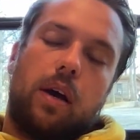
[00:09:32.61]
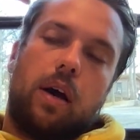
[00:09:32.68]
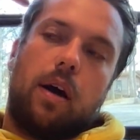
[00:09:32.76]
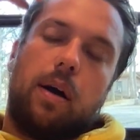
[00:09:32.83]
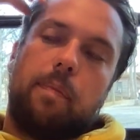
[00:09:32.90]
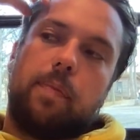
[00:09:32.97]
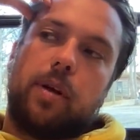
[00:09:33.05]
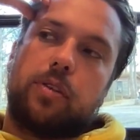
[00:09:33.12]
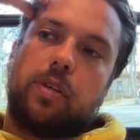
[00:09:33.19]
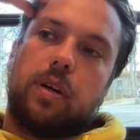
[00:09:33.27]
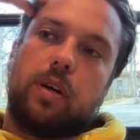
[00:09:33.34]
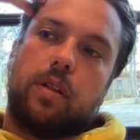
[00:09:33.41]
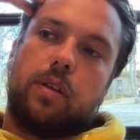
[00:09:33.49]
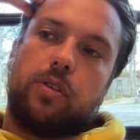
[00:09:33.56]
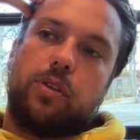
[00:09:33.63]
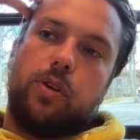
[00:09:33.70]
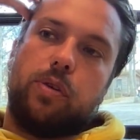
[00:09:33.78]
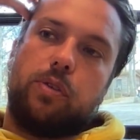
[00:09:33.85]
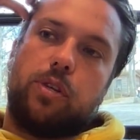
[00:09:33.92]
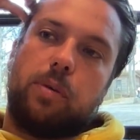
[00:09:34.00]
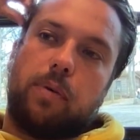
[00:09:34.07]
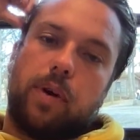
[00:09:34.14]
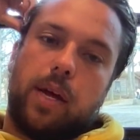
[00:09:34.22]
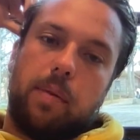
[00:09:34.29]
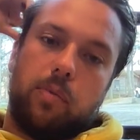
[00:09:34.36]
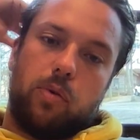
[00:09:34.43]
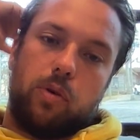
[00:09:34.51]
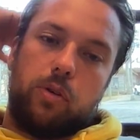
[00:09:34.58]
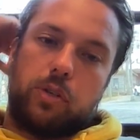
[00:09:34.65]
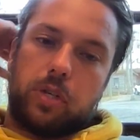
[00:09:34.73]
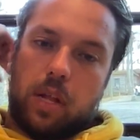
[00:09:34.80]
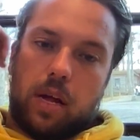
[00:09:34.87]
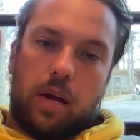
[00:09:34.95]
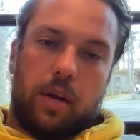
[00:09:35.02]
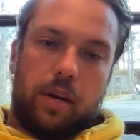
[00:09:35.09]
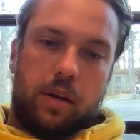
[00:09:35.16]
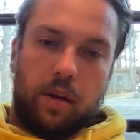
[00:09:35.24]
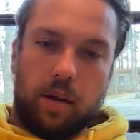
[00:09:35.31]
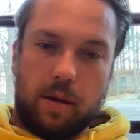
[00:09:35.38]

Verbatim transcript: Um, there's a there's a YouTuber named Ruslan.